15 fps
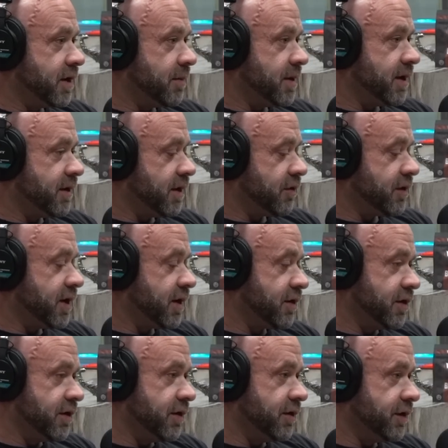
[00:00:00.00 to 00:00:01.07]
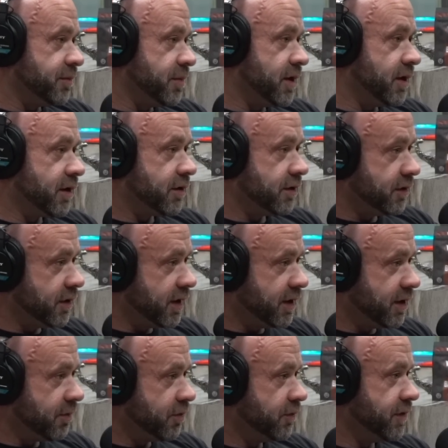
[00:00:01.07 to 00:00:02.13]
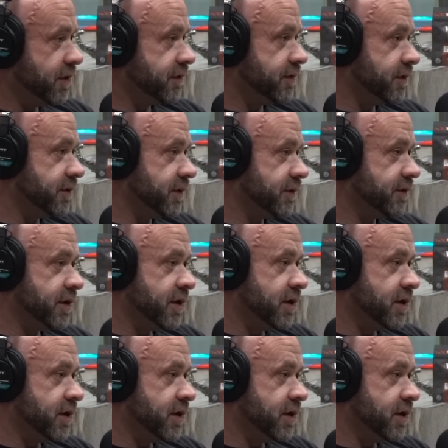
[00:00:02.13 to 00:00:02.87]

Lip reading: I'm like, okay, I could have done this better. I need to prove this, this,